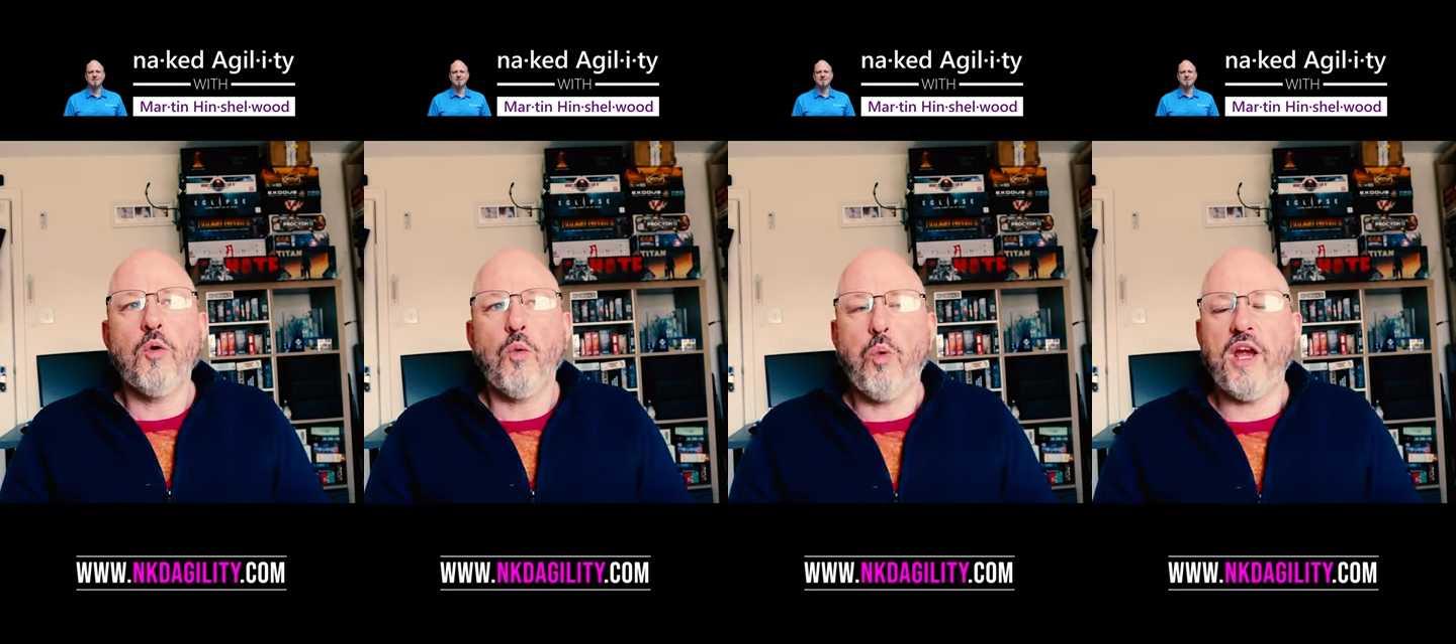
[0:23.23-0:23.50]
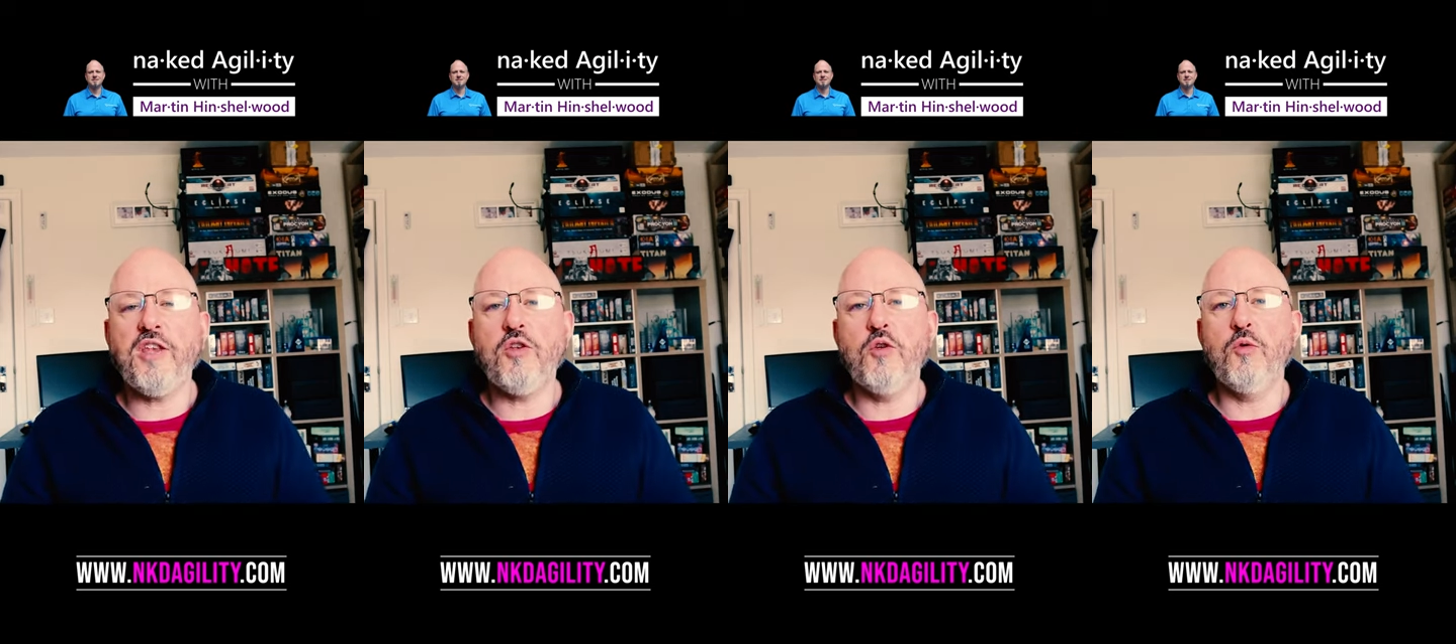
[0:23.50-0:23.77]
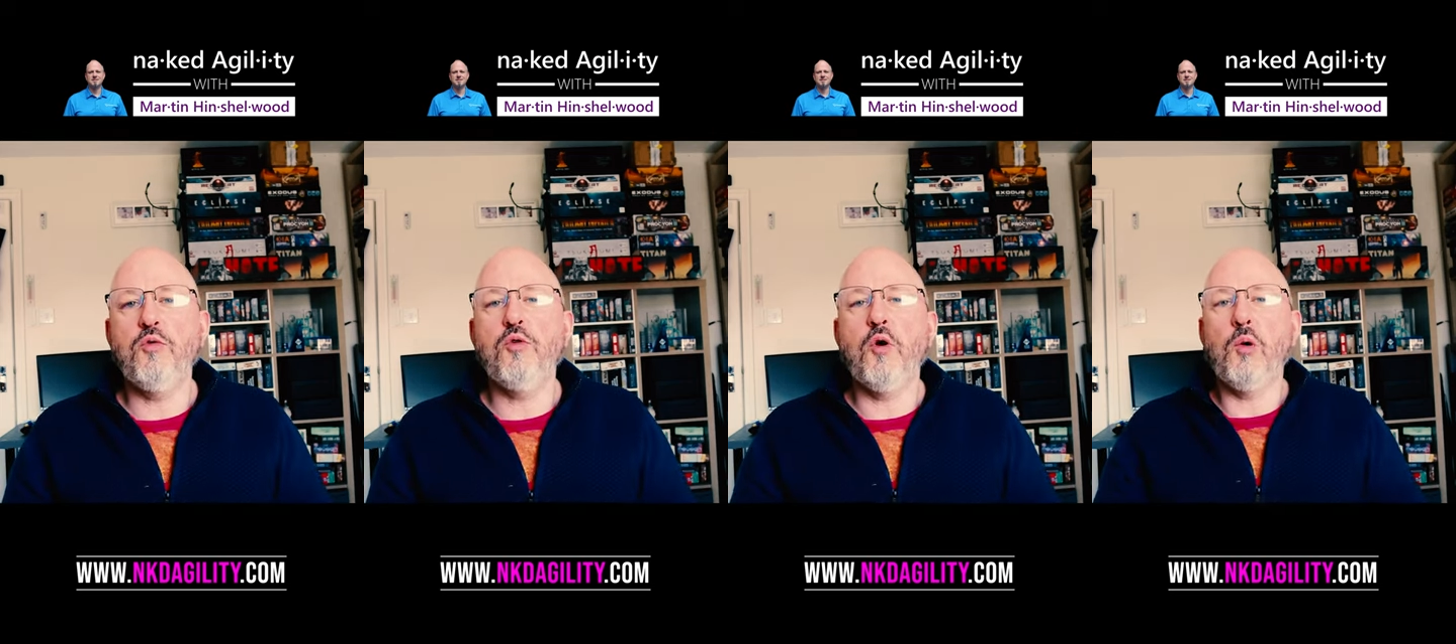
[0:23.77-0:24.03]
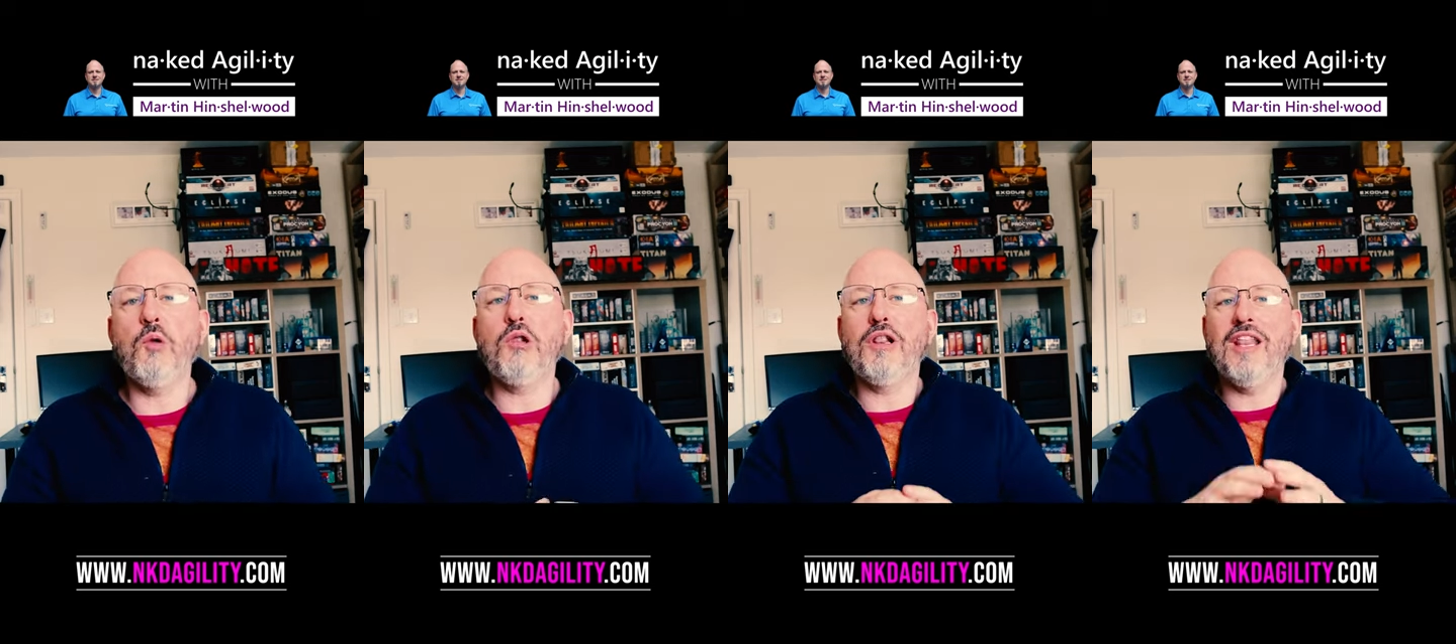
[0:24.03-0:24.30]
when you
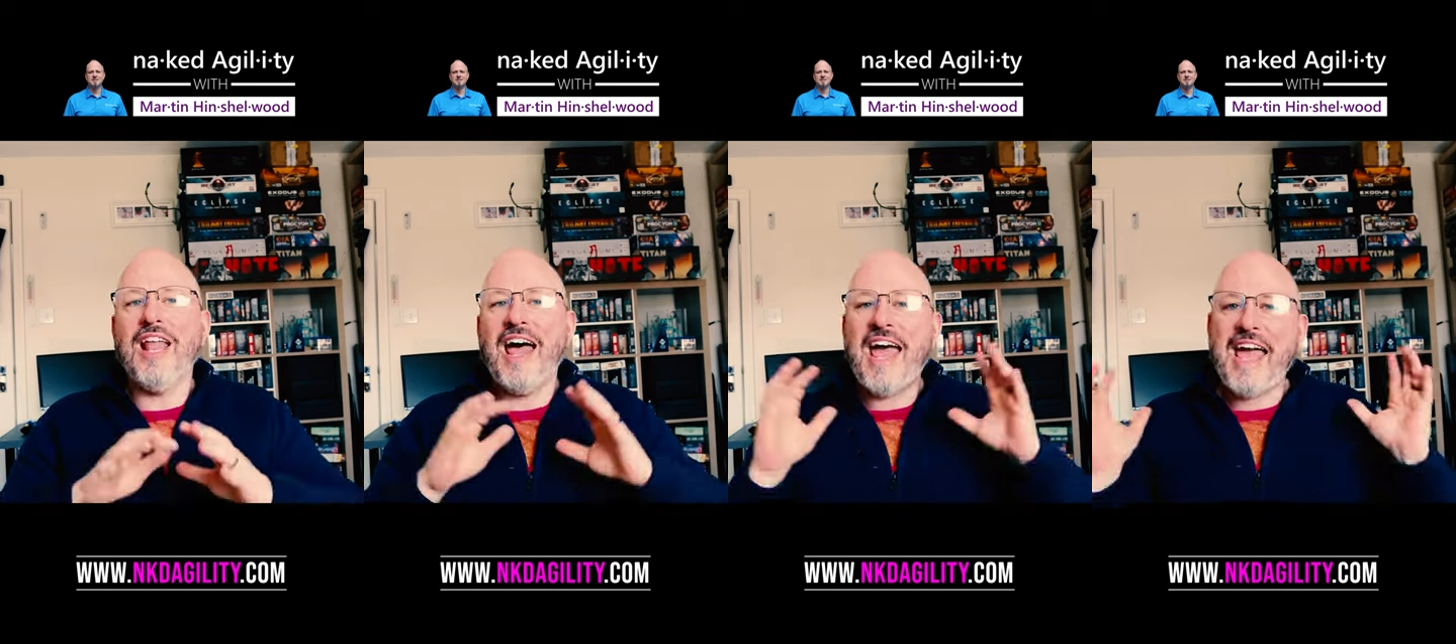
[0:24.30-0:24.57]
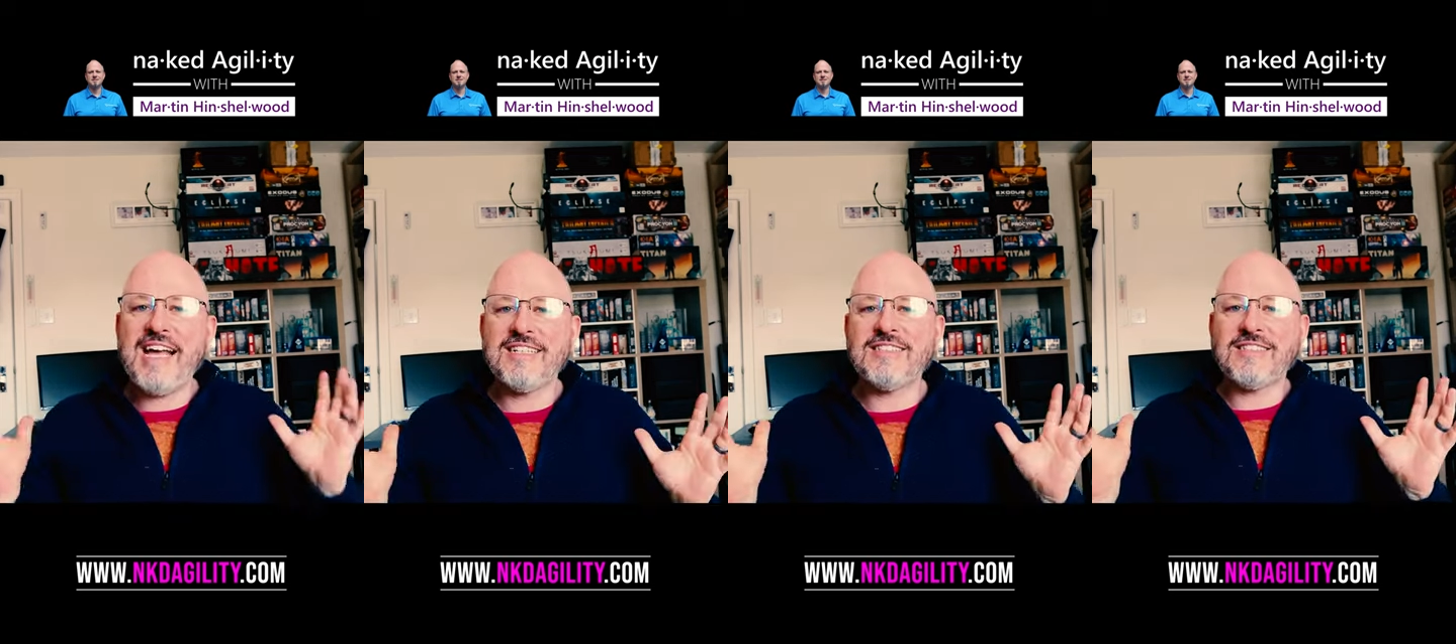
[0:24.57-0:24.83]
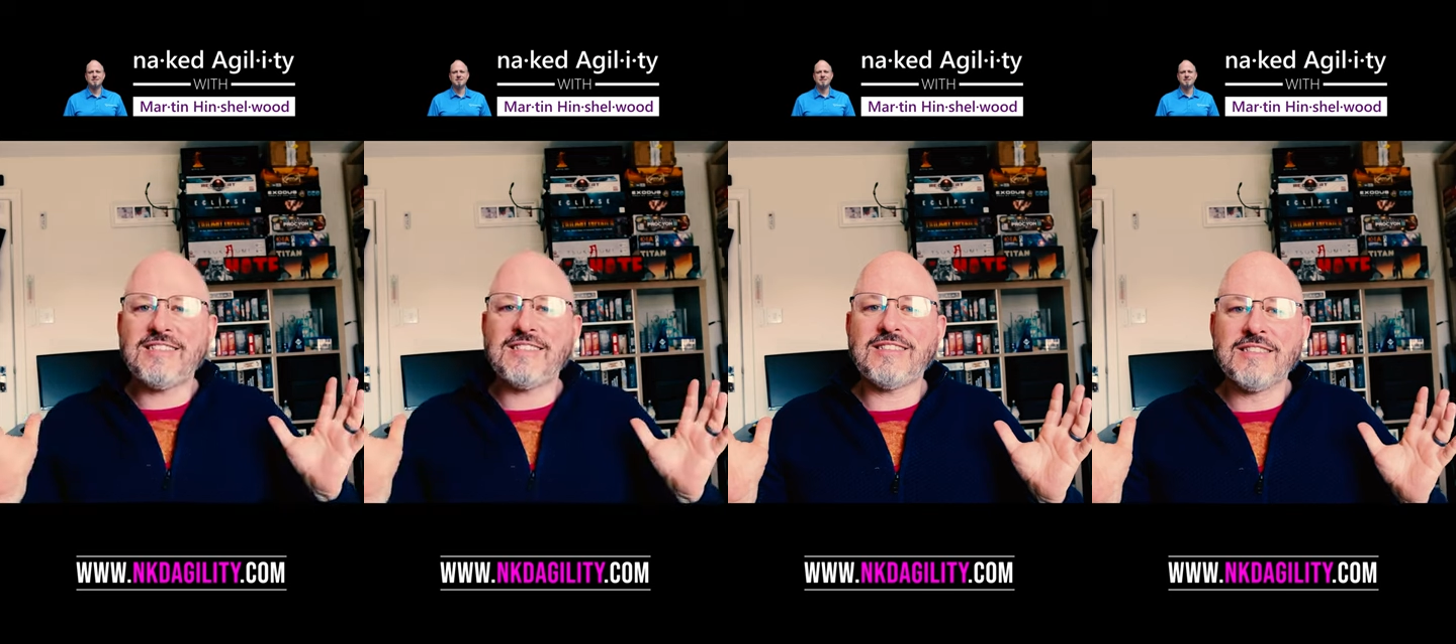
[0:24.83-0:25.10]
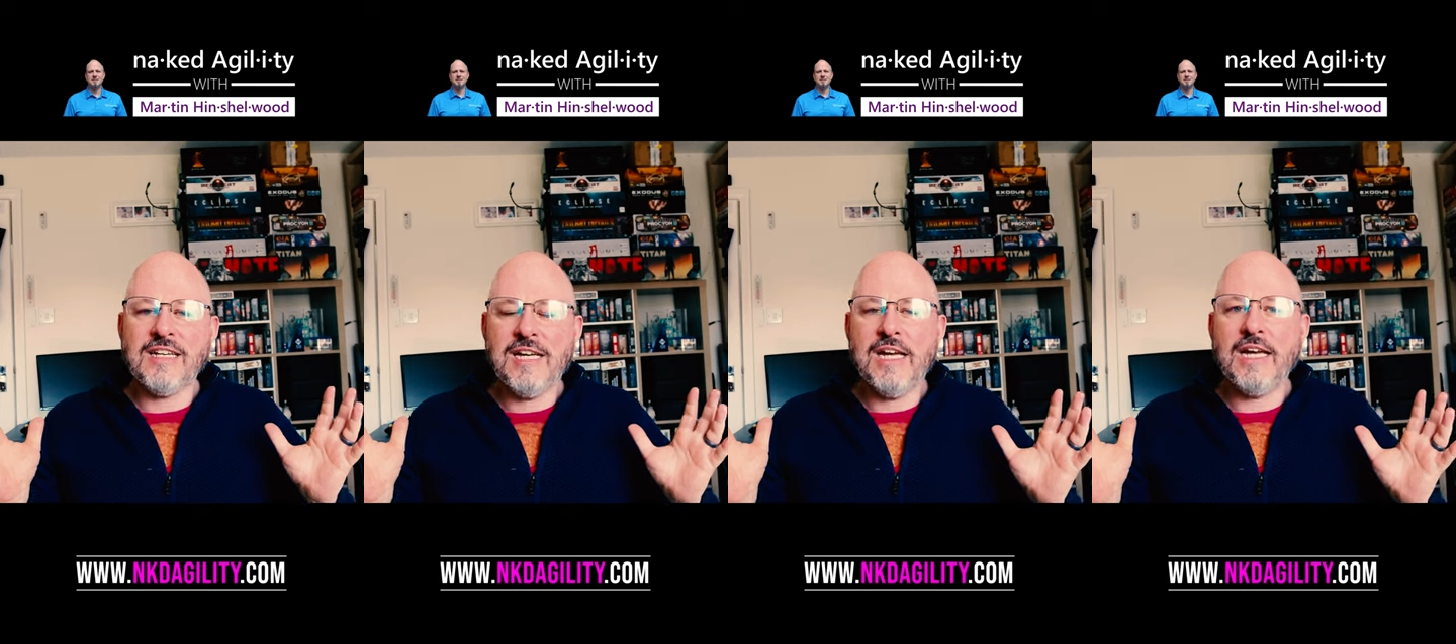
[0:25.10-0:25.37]
know less